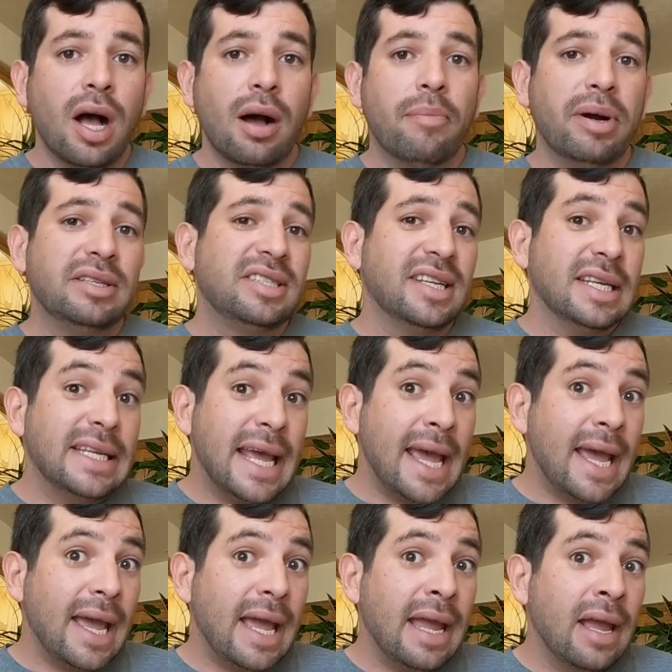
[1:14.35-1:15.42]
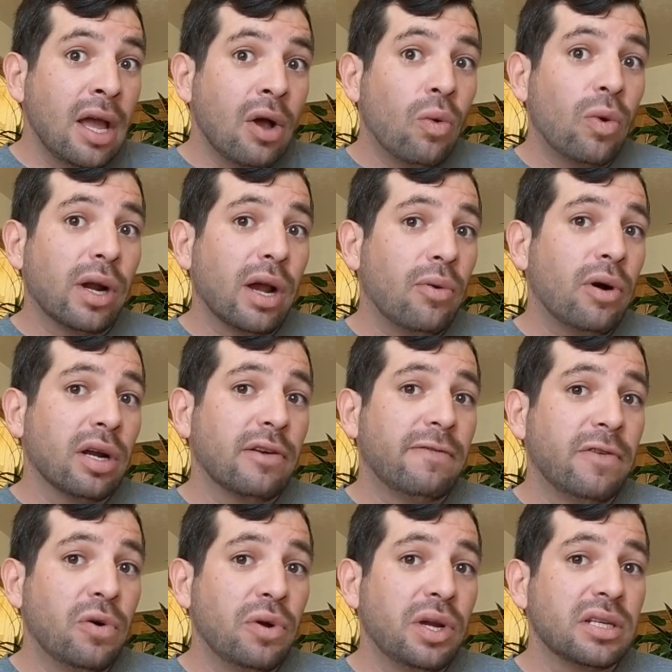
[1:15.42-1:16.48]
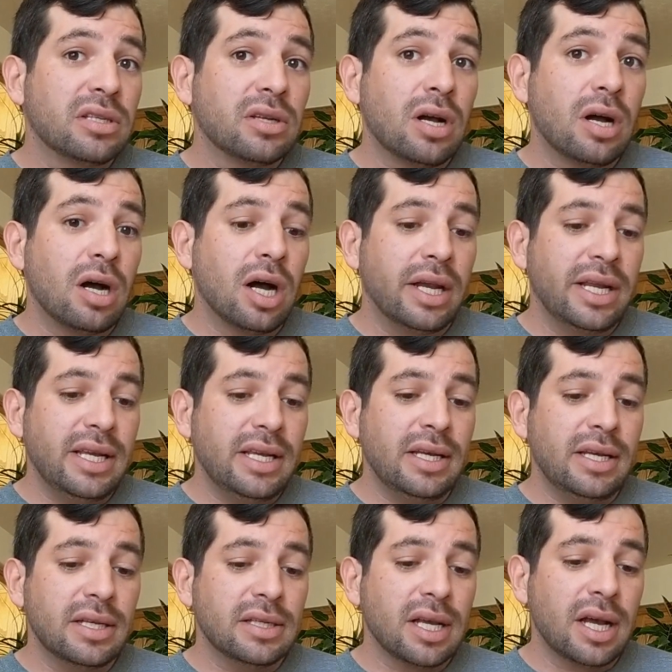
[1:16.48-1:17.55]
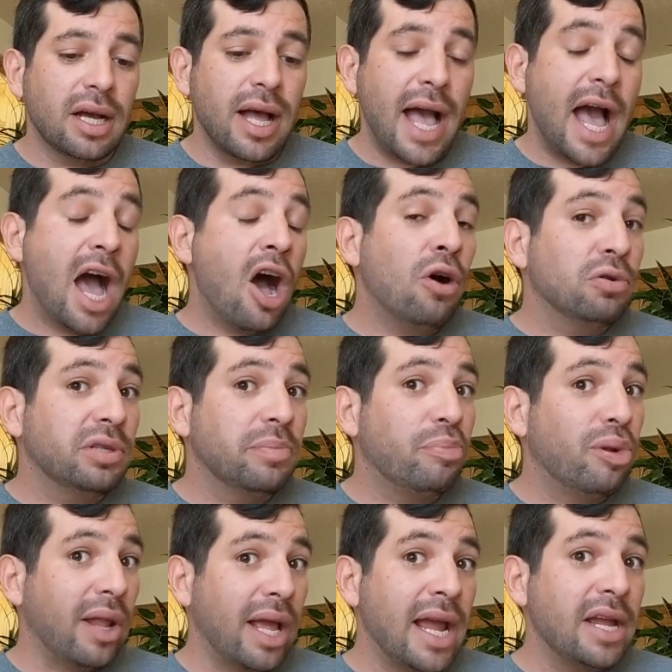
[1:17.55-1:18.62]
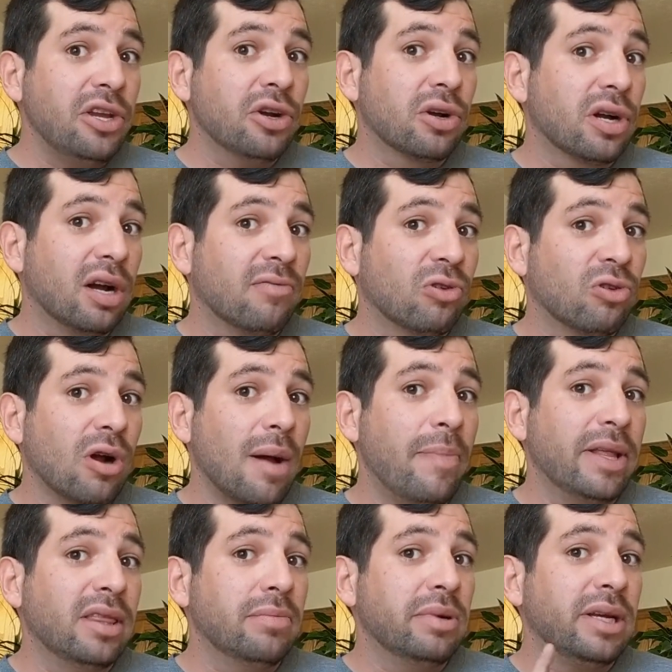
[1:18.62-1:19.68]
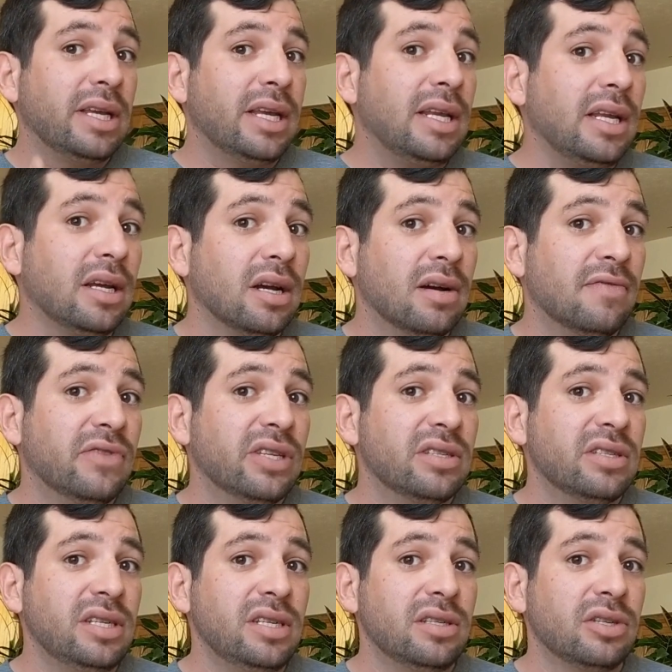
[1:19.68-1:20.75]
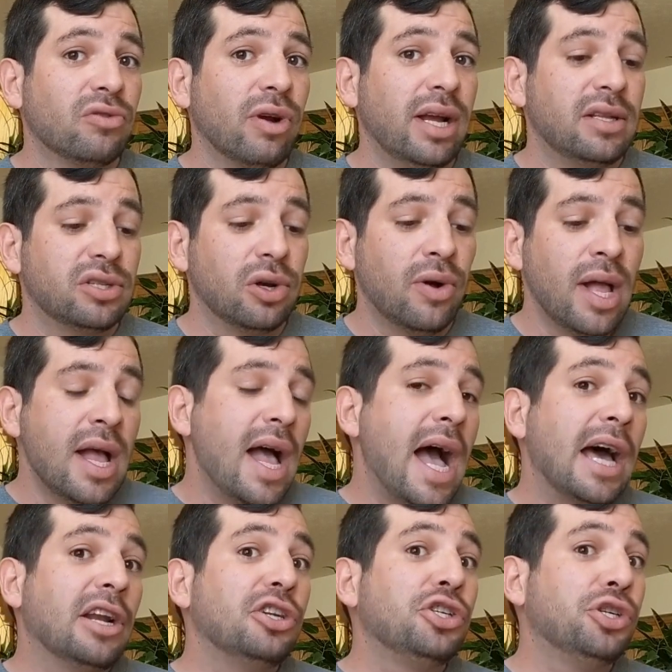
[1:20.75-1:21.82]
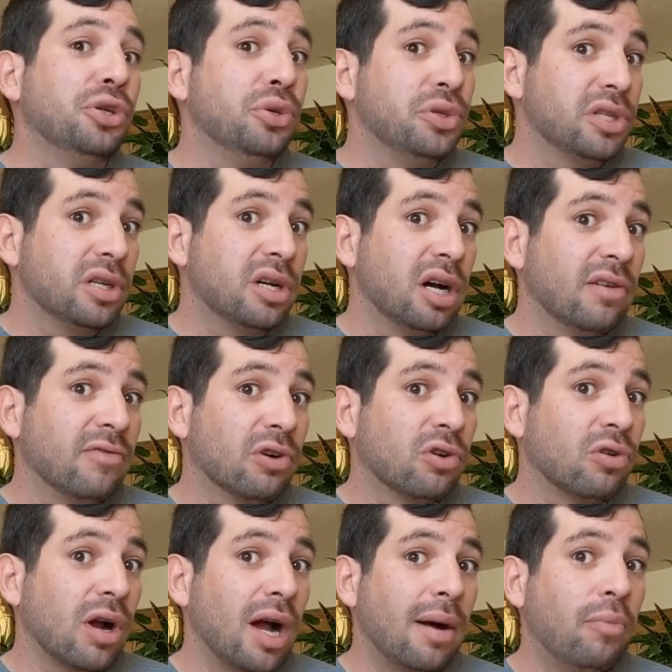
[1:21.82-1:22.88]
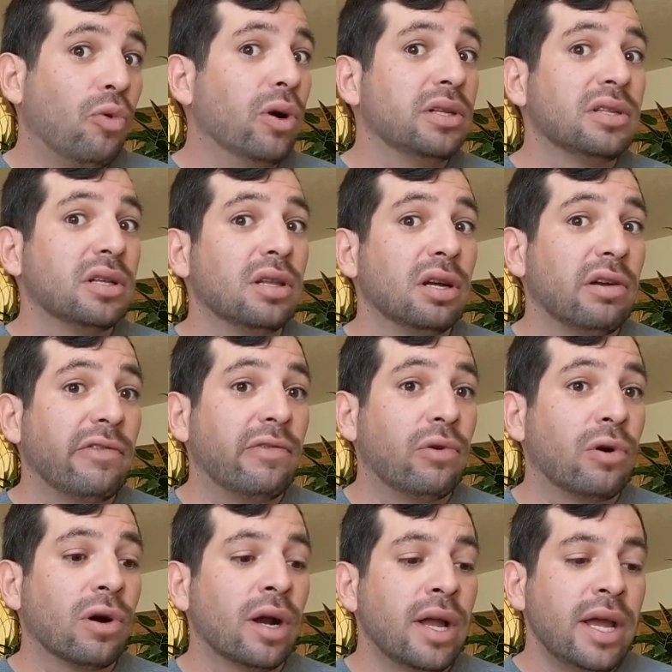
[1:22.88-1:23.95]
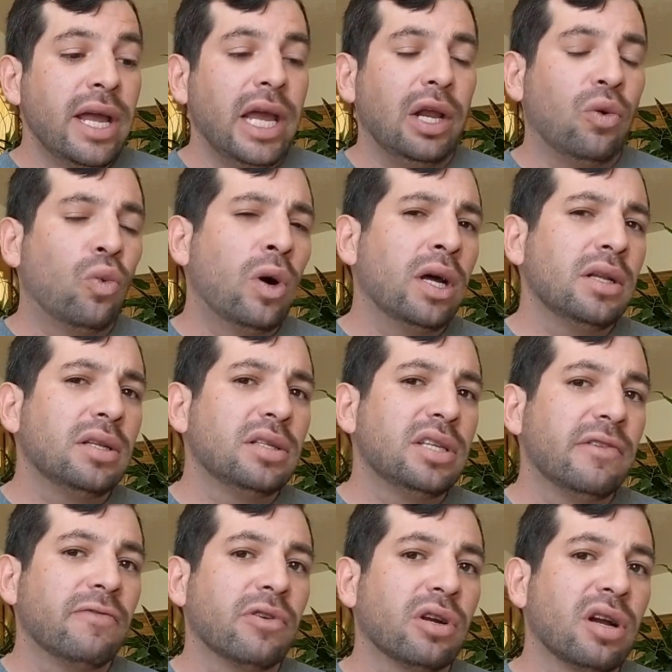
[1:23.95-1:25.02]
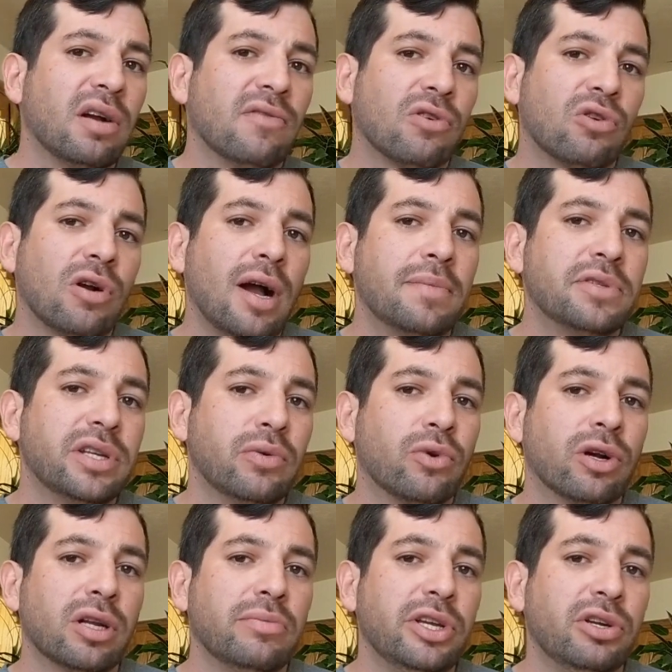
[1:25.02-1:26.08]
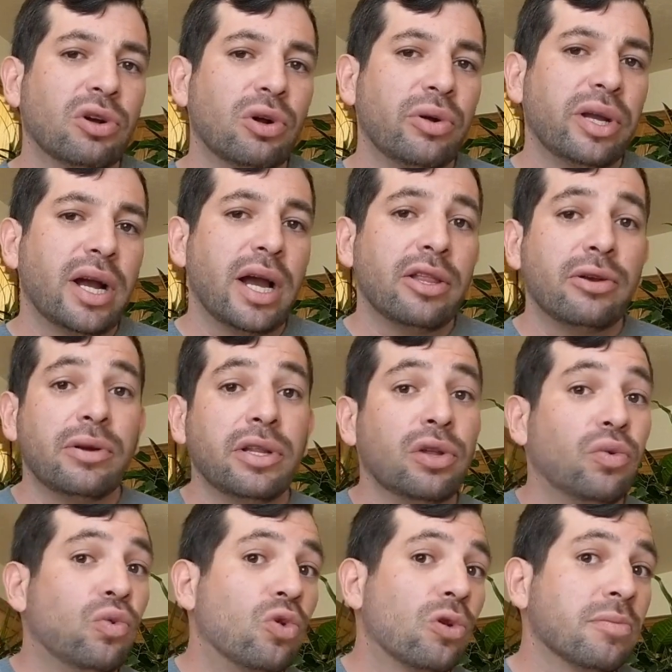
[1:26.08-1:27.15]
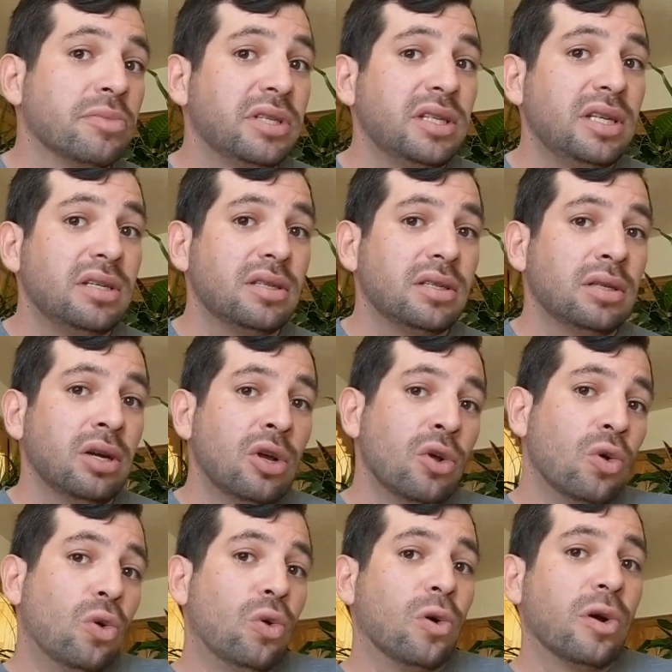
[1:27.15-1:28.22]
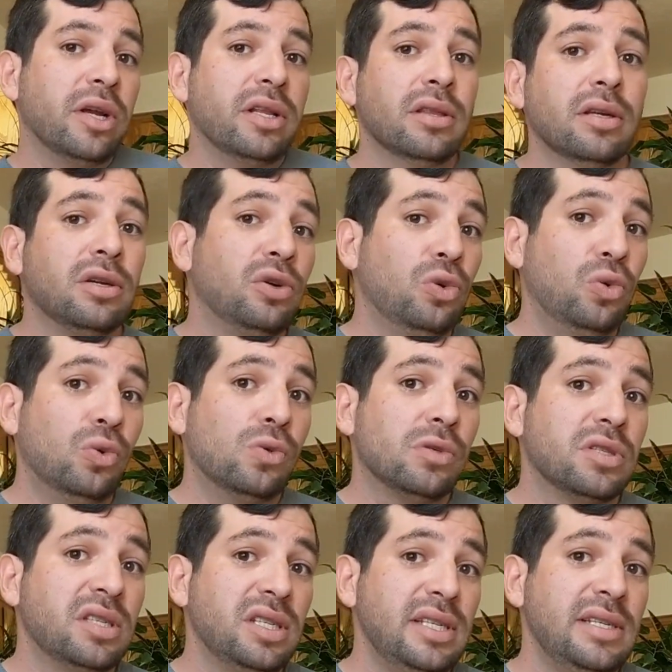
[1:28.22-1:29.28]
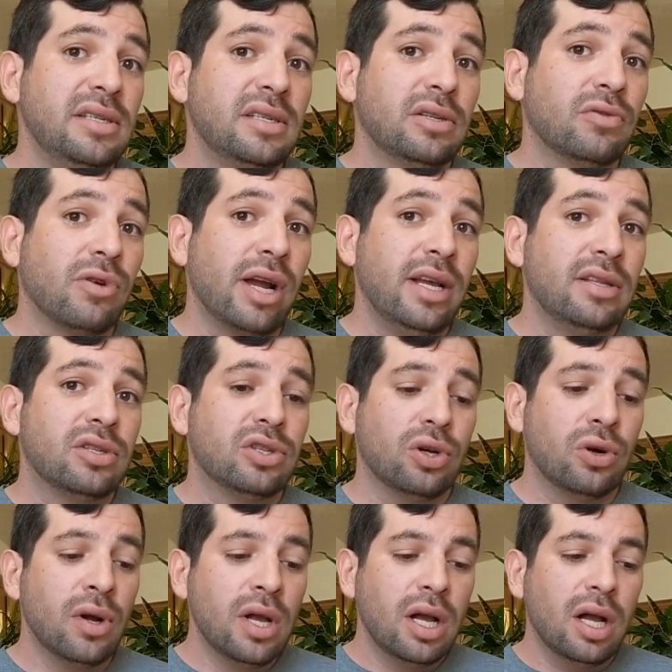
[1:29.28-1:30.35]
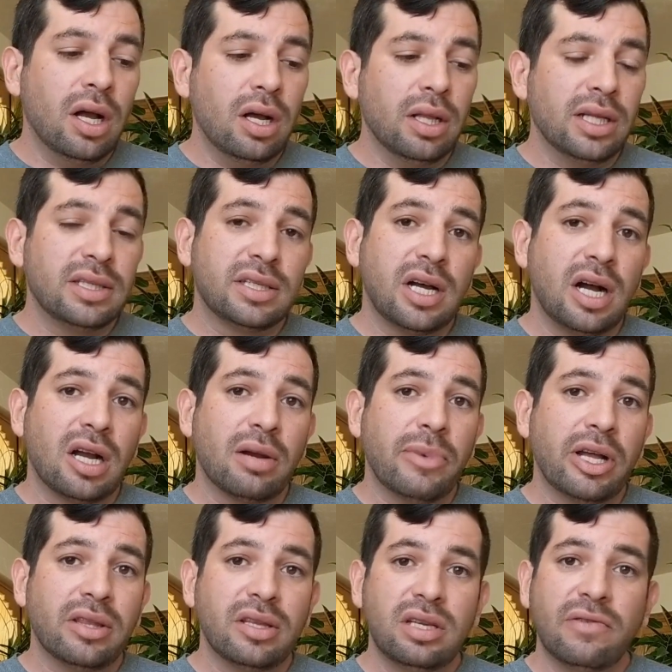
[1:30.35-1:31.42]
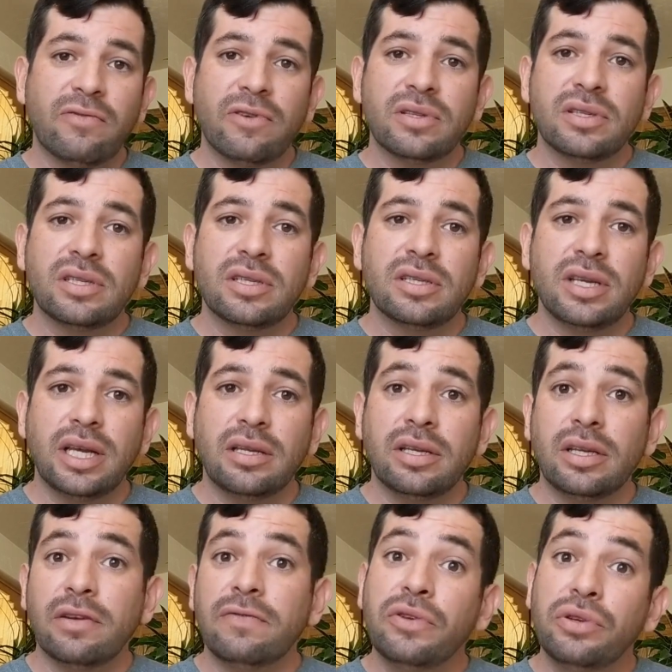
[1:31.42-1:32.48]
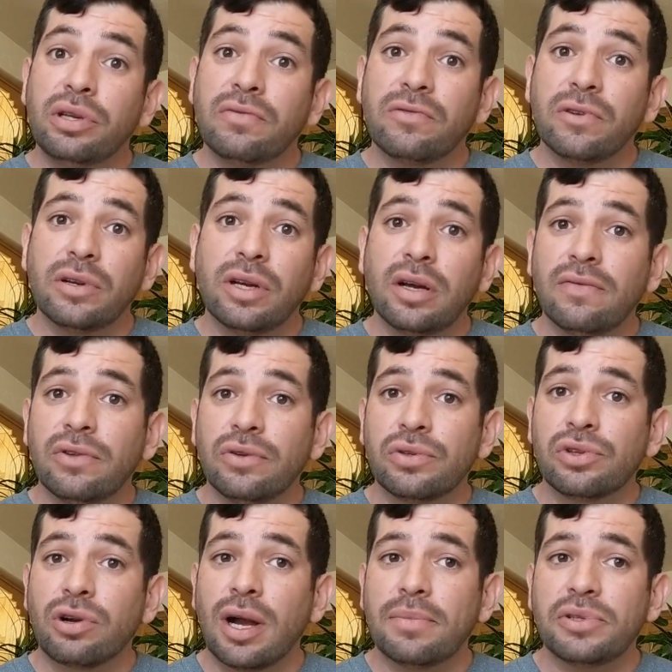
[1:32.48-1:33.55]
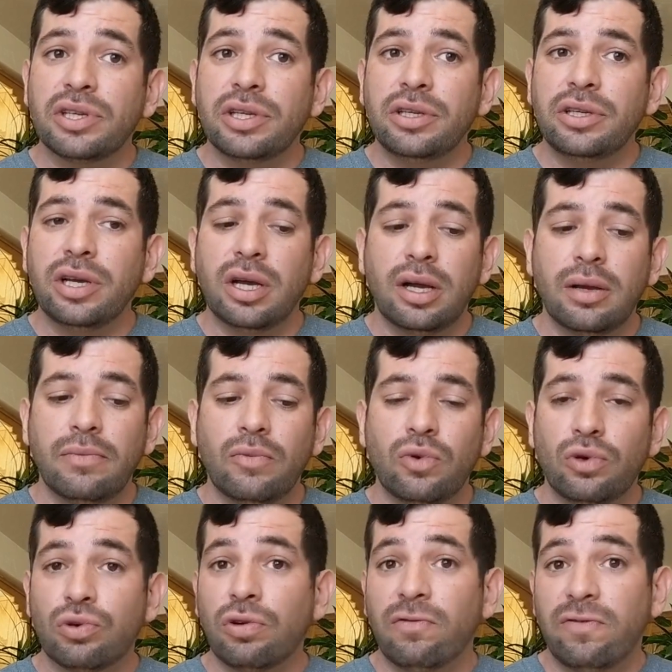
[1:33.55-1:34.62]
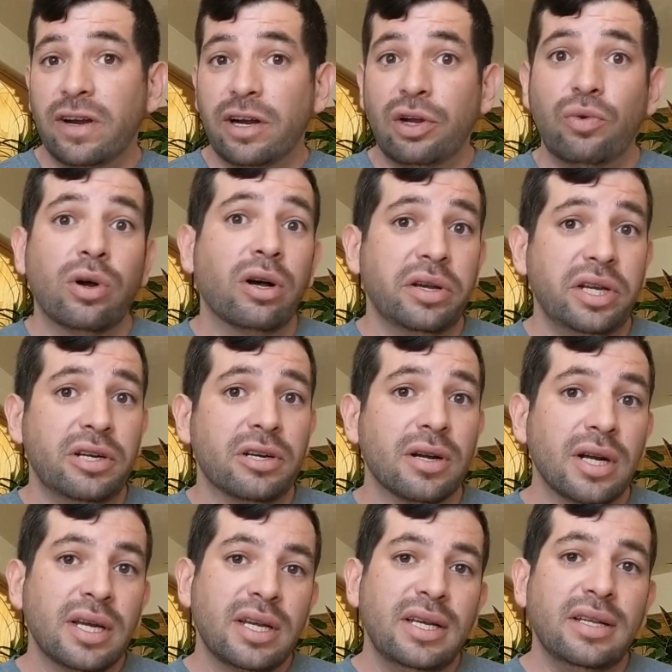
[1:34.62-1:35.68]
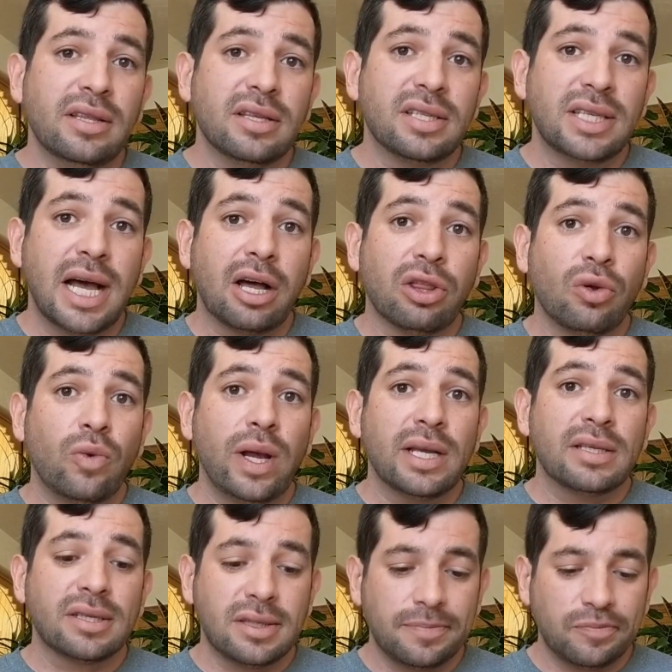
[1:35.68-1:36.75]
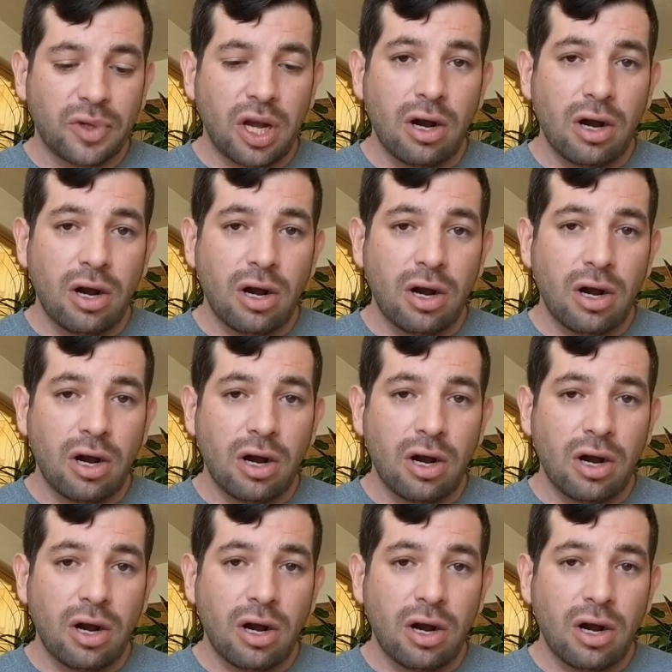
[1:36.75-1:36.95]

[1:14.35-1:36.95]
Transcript: But today, what I want to focus on is how to plant your cover crop at the beginning of the season, right? So how to choose a cover crop, what to look for, and what different cover crops that we're going to be growing either in the warm season or in the cool season, right? So let's talk about the differences and a few different of those crops that will grow very well here in the Southwest.